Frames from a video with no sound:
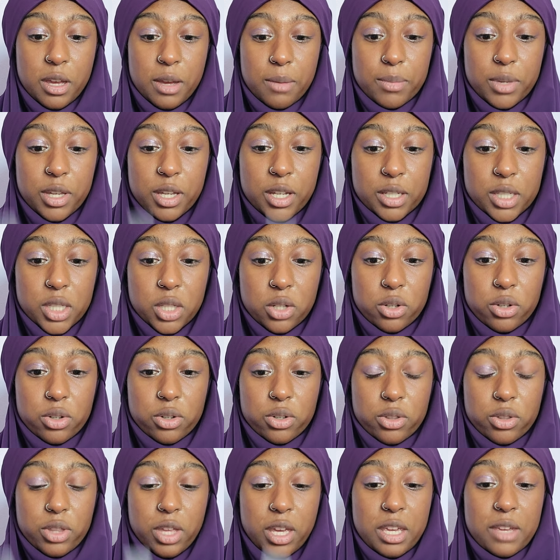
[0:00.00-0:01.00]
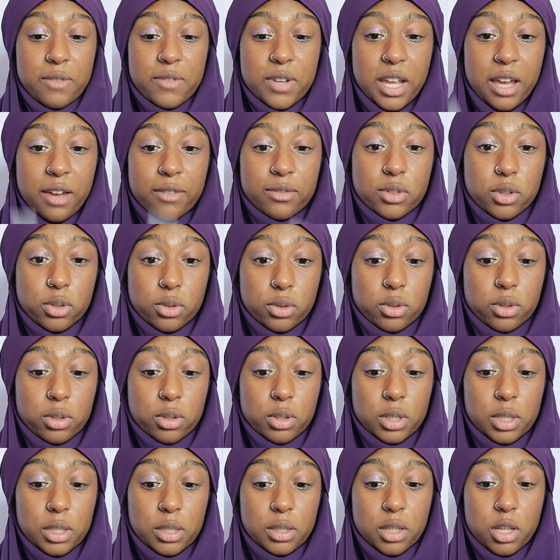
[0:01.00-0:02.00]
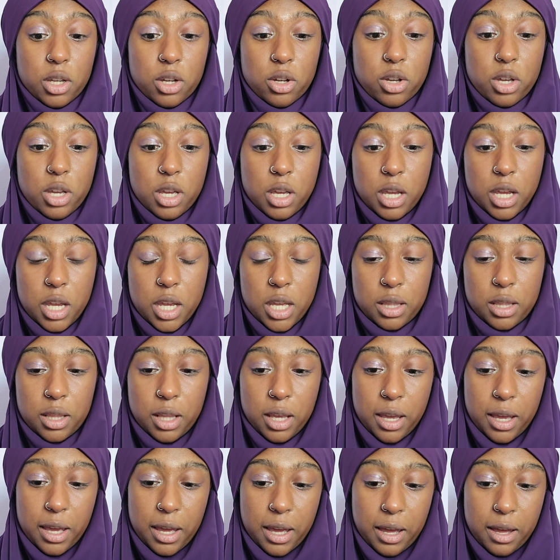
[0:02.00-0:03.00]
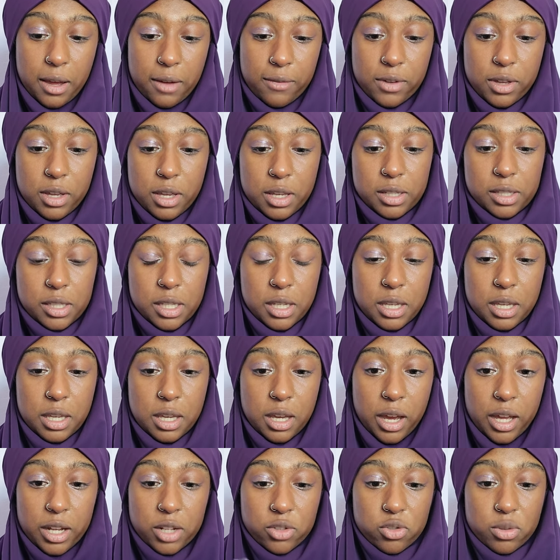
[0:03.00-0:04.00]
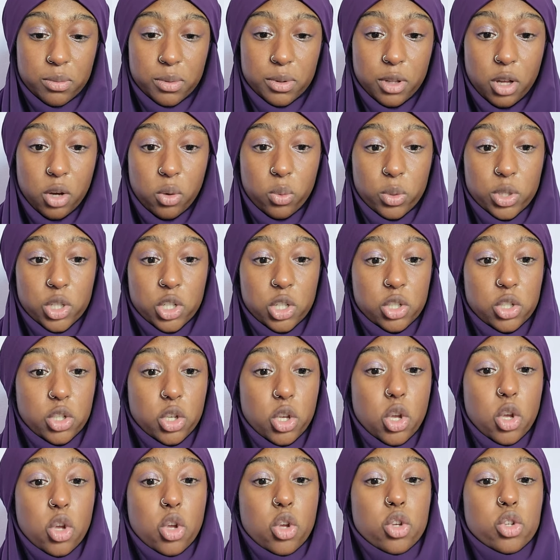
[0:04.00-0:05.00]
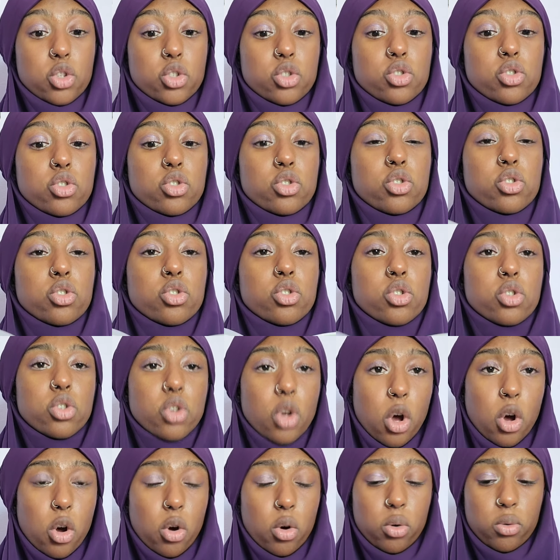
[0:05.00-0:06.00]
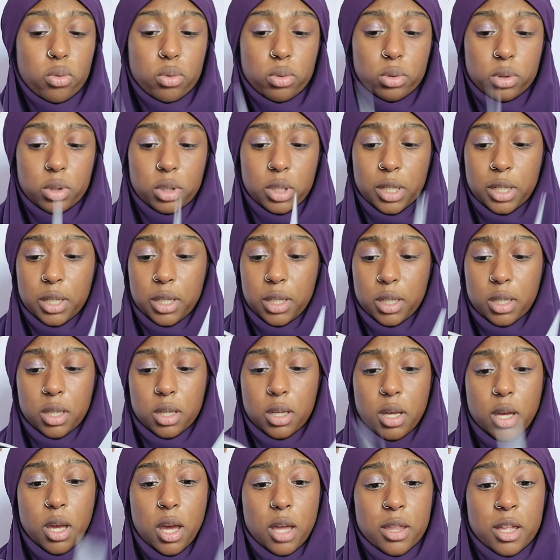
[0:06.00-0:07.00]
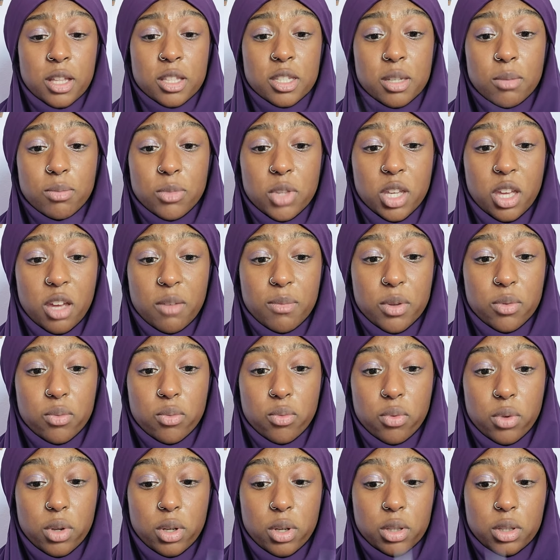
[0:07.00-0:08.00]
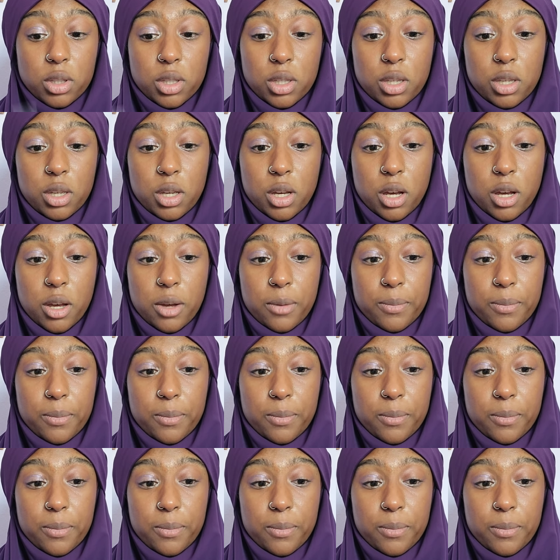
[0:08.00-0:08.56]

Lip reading: because they even have dhikr in there, and they have seeking guidance from Allah, which is so, like, that's something I've been really,